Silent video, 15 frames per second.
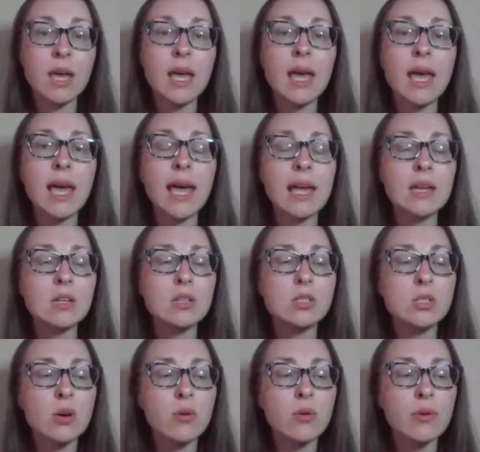And
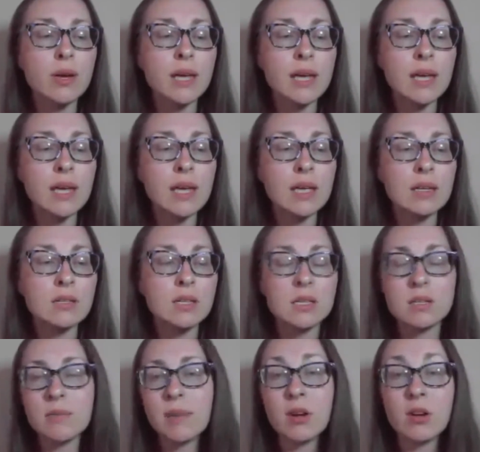so it
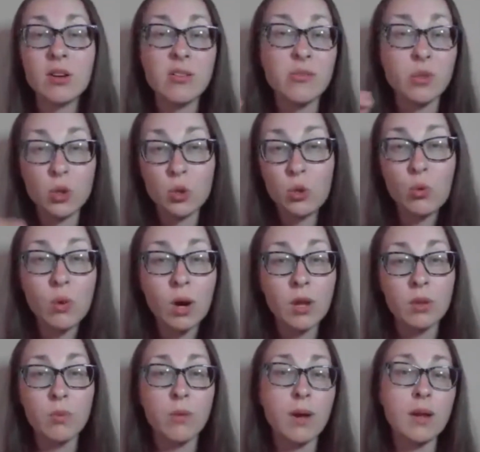doesn't matter if you are
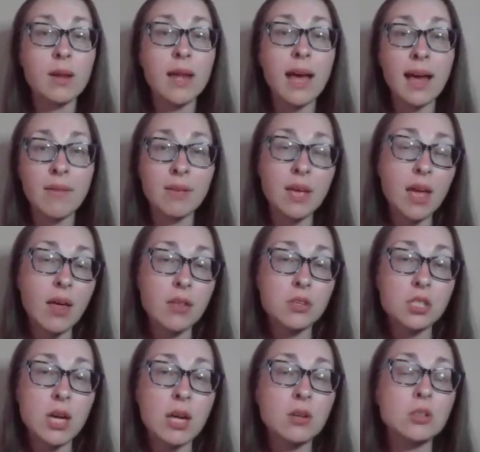the one having health
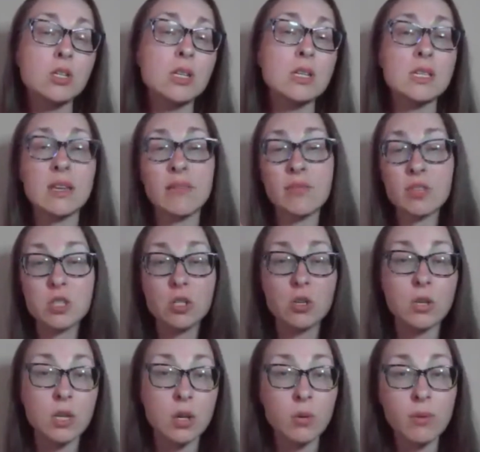challenges, if it's your
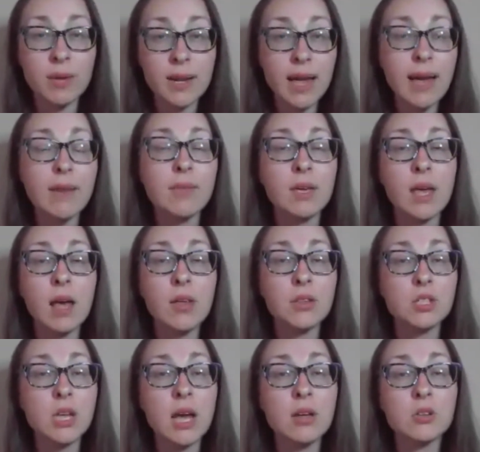little one having health
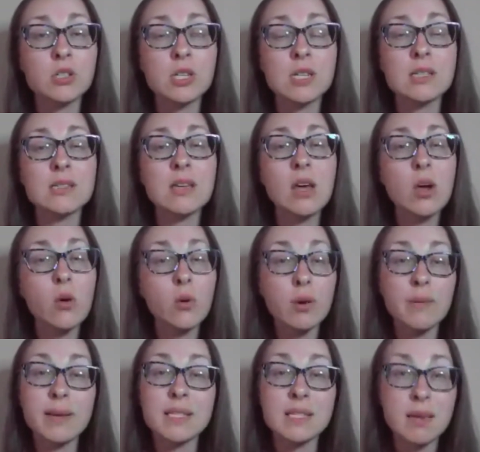challenges. One of
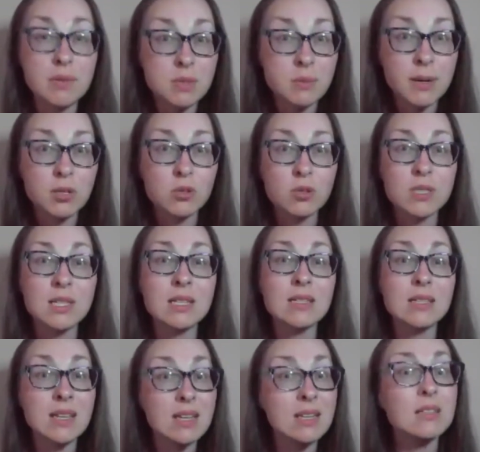my subspecialties
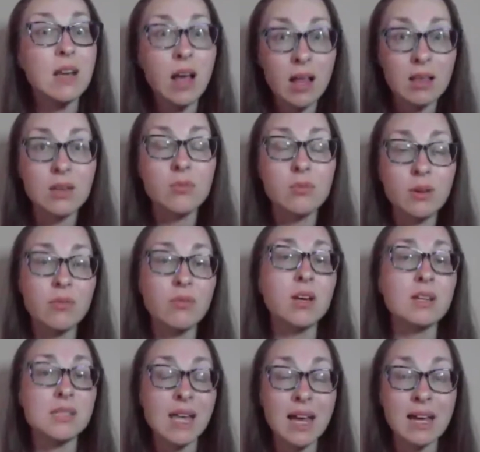is colic,
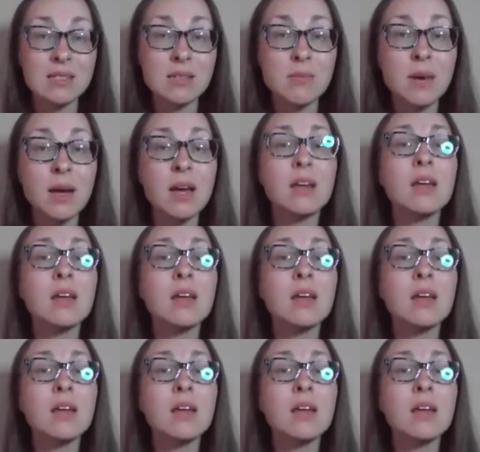reflux, eczema,